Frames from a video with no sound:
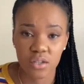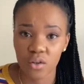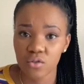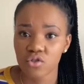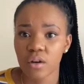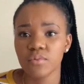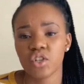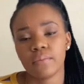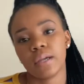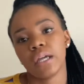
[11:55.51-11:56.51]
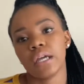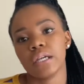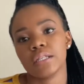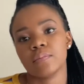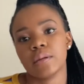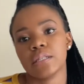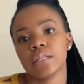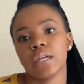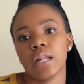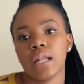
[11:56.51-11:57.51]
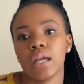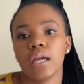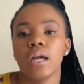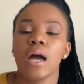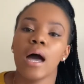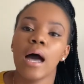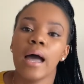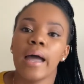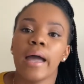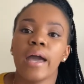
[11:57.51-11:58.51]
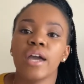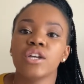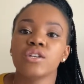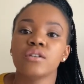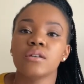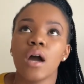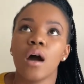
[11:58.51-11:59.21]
So drop shipping is basically a